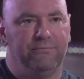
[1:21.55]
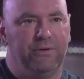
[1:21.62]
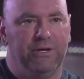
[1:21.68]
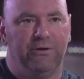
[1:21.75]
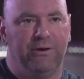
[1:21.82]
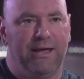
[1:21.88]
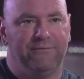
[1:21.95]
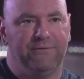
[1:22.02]
We
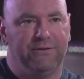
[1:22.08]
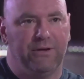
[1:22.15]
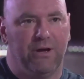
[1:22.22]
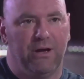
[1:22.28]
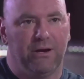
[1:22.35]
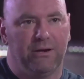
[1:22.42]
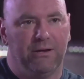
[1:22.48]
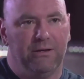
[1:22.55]
don't have to
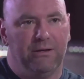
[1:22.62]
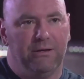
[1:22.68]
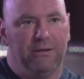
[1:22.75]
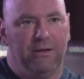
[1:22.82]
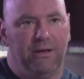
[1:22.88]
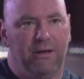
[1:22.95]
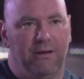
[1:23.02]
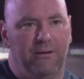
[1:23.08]
talk.
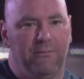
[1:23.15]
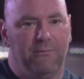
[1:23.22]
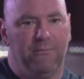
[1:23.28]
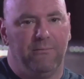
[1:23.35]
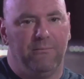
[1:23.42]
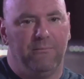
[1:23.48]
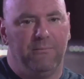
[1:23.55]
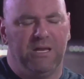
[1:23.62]

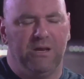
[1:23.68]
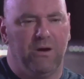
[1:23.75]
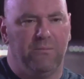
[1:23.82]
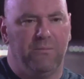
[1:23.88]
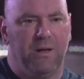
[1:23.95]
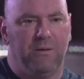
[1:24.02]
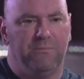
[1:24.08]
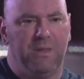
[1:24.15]
You
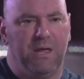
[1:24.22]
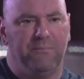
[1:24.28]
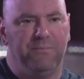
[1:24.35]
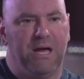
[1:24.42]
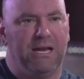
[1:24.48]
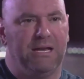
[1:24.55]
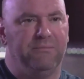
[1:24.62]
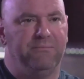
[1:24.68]
know, I'm
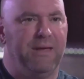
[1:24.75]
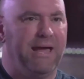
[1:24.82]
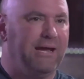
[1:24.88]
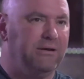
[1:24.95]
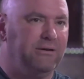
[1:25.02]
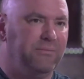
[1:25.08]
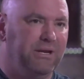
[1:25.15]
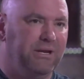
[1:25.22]
not mad
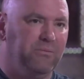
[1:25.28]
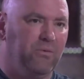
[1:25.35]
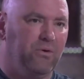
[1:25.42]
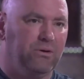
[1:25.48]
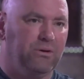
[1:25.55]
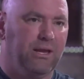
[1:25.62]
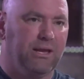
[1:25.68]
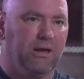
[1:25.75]
at him anymore
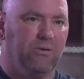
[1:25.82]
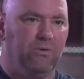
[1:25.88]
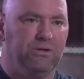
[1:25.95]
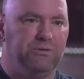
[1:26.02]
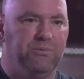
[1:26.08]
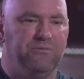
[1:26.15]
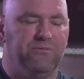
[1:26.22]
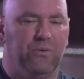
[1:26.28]
like I was
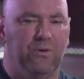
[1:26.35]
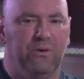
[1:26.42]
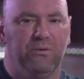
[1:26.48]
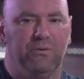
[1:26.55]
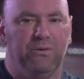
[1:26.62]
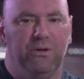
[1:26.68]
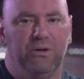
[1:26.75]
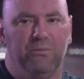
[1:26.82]
before,
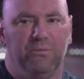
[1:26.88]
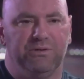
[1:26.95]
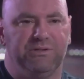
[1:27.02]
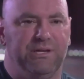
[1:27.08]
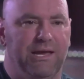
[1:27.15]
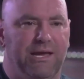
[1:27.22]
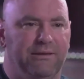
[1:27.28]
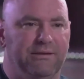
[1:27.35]
and we'll
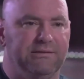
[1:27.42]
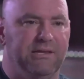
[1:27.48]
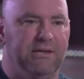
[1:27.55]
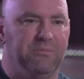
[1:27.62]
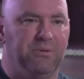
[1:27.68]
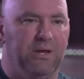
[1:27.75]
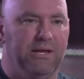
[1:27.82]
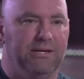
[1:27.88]
see how this thing
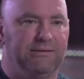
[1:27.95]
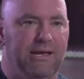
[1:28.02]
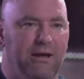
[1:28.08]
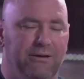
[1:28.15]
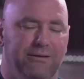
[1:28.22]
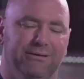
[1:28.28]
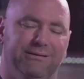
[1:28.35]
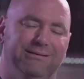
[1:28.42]
plays
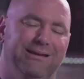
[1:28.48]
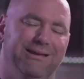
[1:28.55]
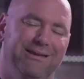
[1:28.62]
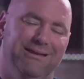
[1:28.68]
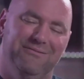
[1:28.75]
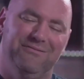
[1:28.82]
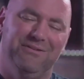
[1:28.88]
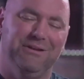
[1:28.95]
out. If
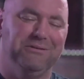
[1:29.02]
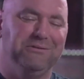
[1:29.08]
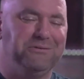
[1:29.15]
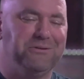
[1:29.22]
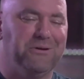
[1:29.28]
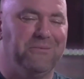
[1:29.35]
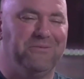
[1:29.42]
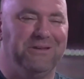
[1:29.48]
he doesn't
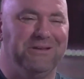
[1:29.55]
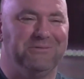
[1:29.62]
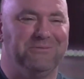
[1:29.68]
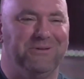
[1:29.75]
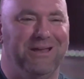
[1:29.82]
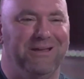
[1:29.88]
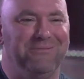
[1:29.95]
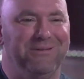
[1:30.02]
show up for this
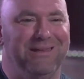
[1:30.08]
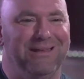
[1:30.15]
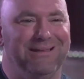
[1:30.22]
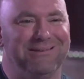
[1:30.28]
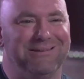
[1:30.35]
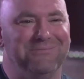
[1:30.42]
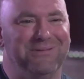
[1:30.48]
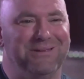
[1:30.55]
one, I mean, that's
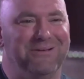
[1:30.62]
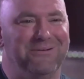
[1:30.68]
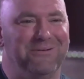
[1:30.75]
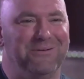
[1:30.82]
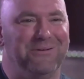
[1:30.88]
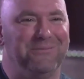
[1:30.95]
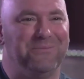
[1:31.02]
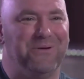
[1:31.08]
going to be a whole
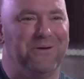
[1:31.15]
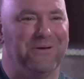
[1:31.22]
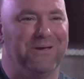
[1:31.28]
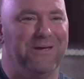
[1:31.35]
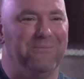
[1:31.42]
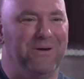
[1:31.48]
nother ball game.